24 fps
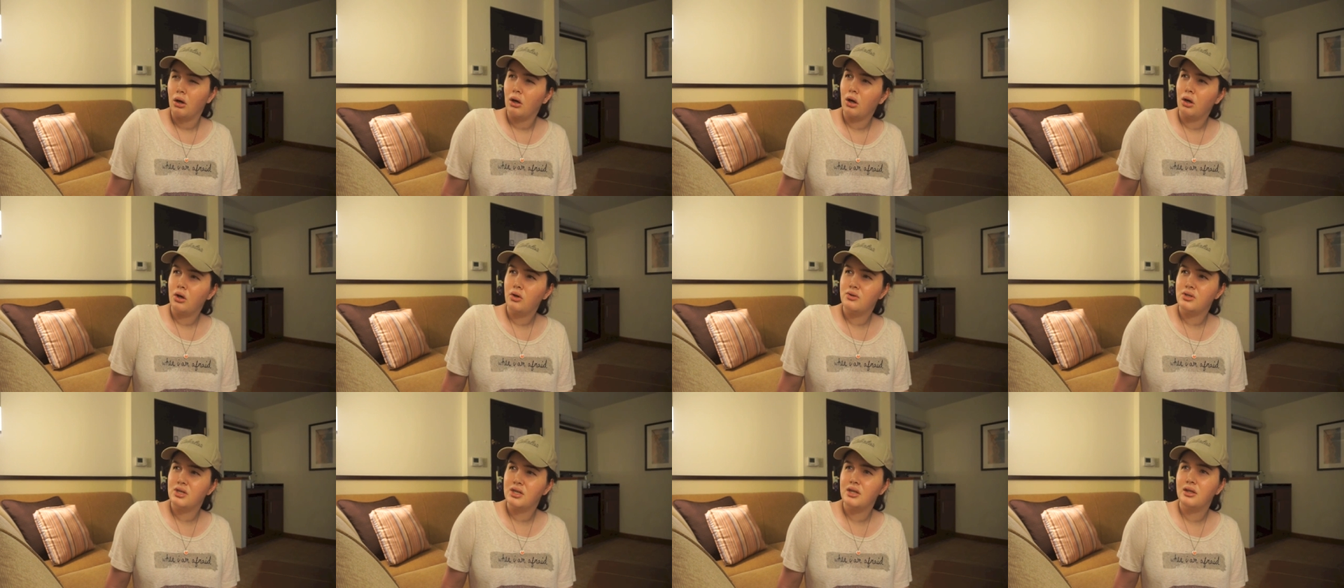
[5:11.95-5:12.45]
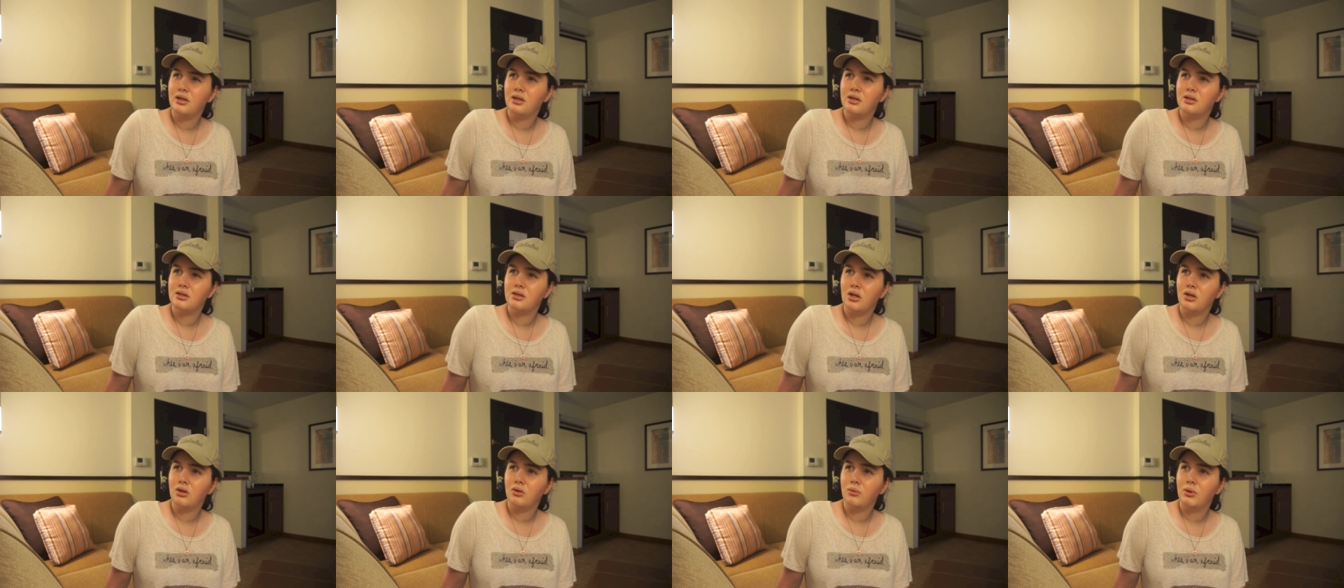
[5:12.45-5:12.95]
Are you seeing
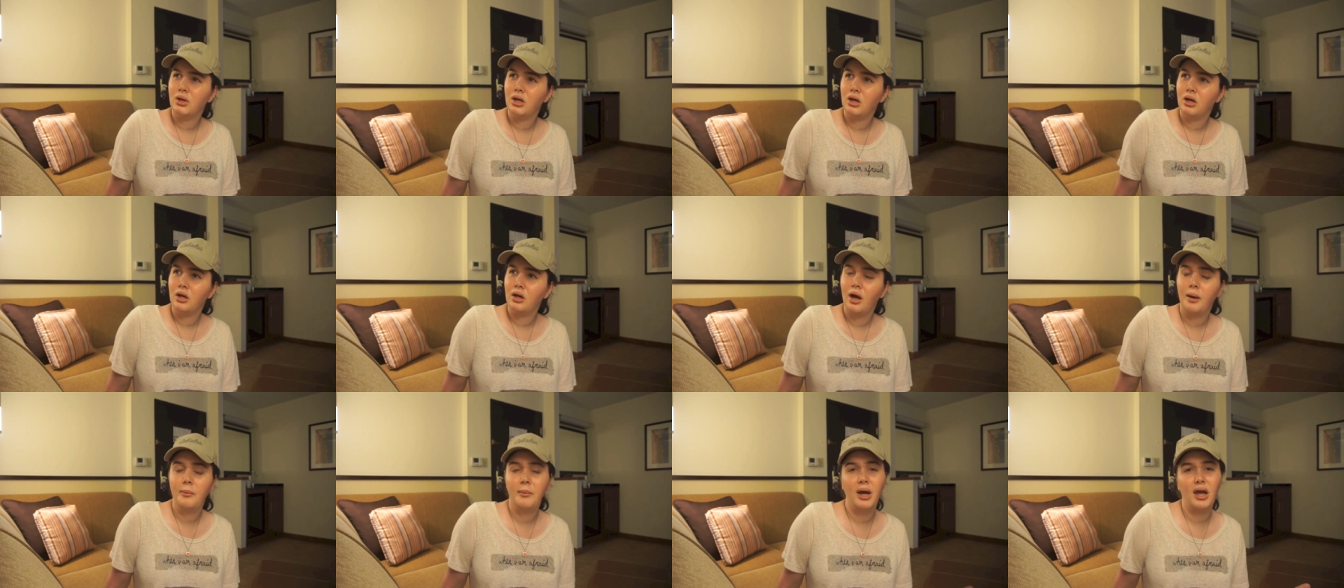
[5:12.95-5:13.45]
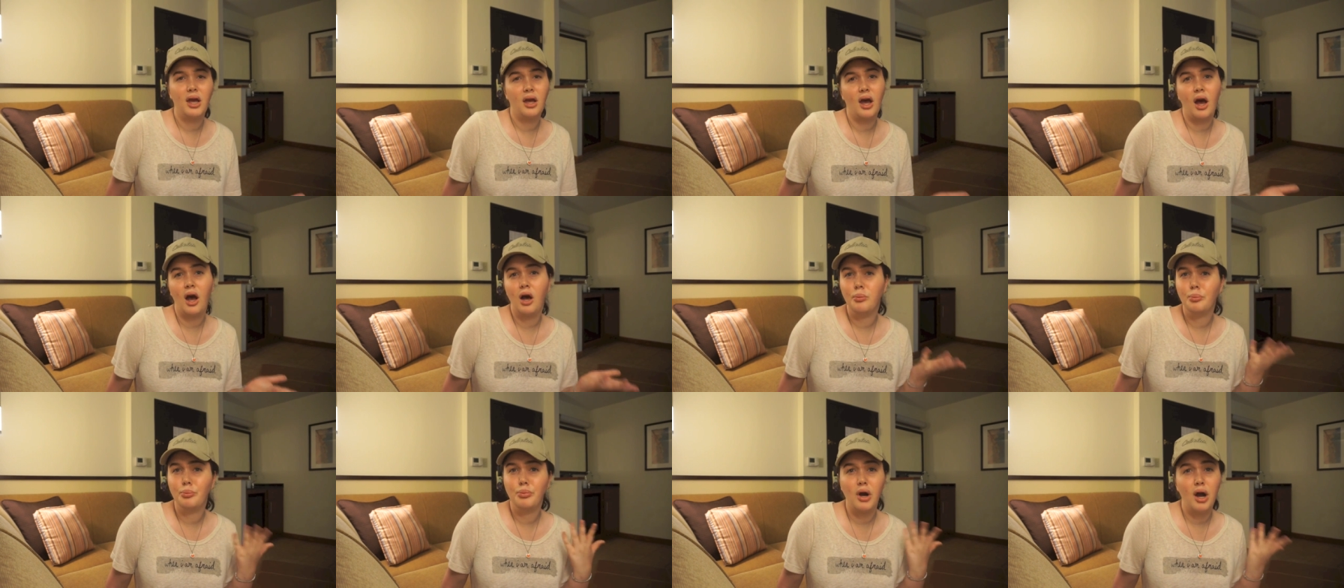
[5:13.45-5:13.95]
this on the weekend?
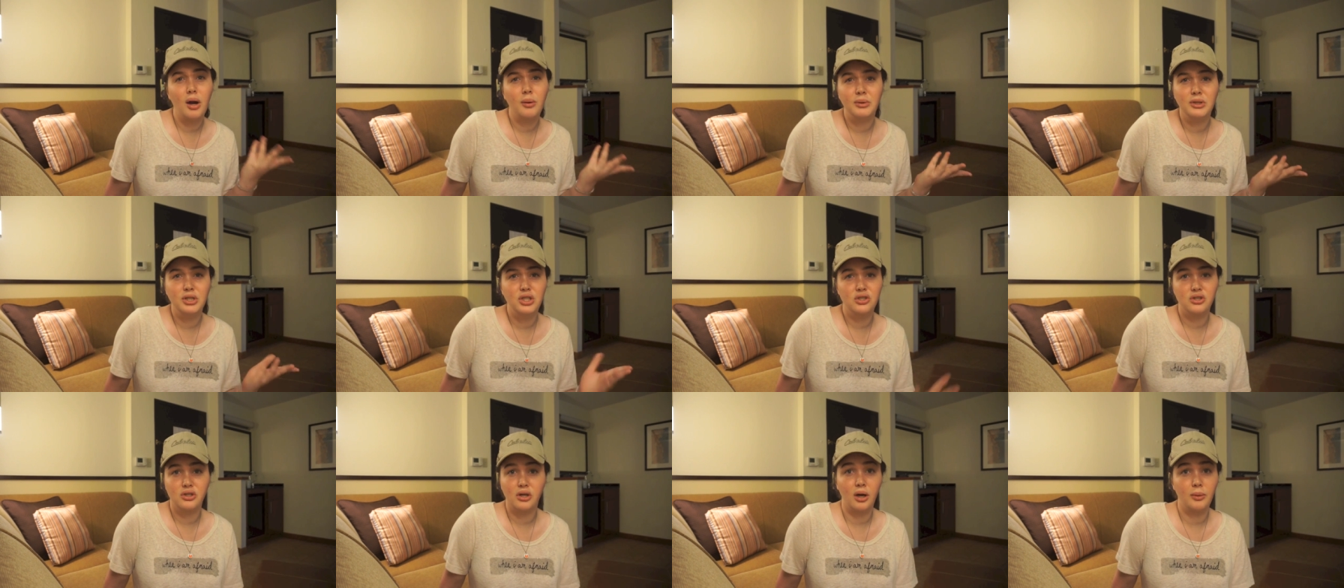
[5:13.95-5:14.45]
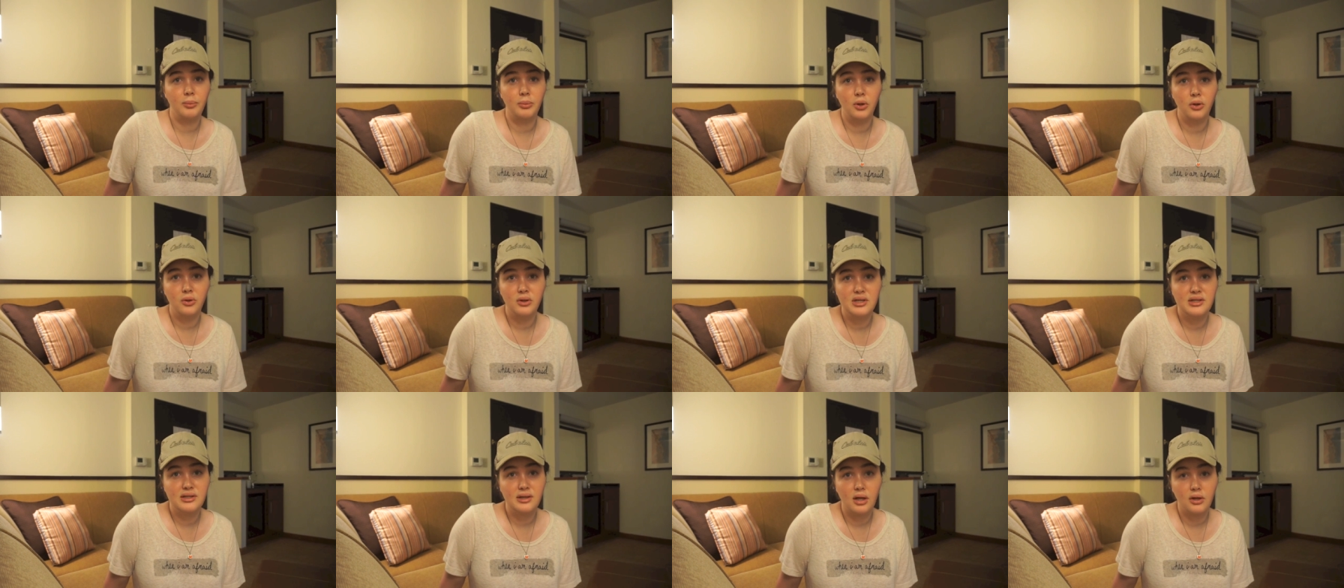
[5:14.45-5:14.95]
I'll probably just
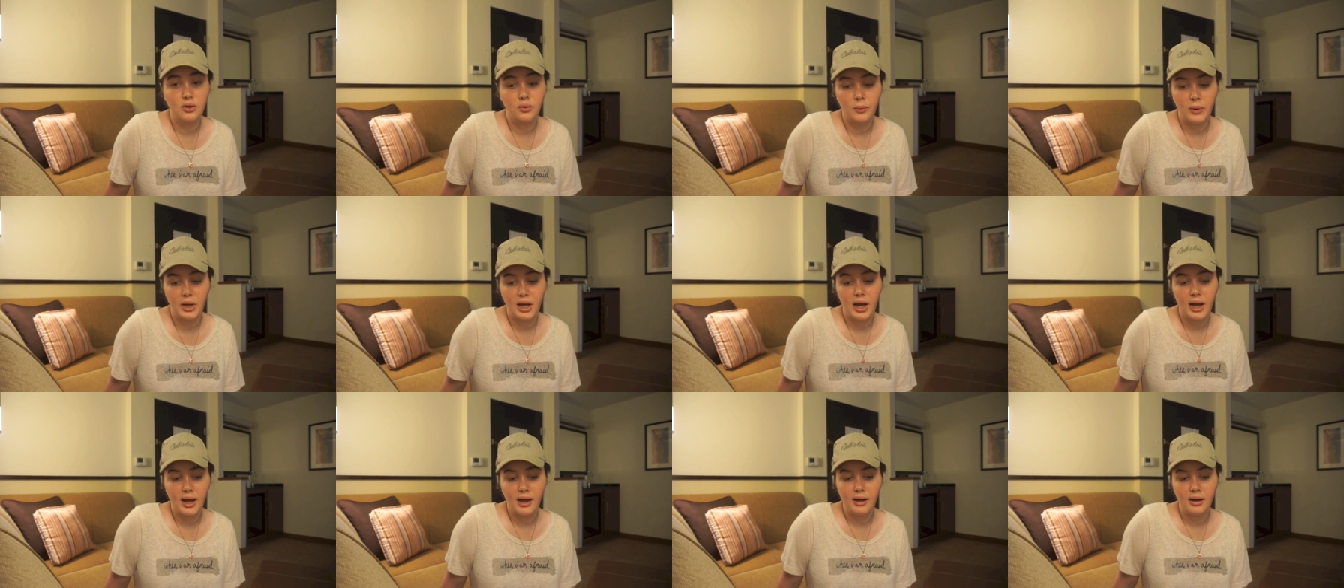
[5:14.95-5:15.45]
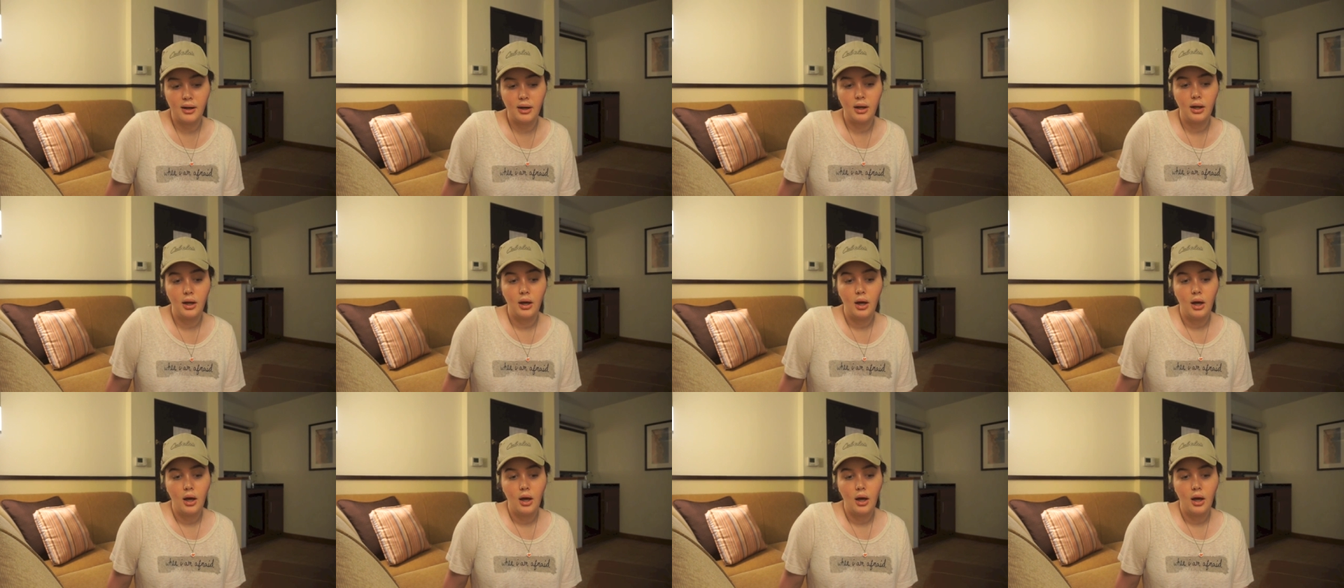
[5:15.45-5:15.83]
upload this on the weekend.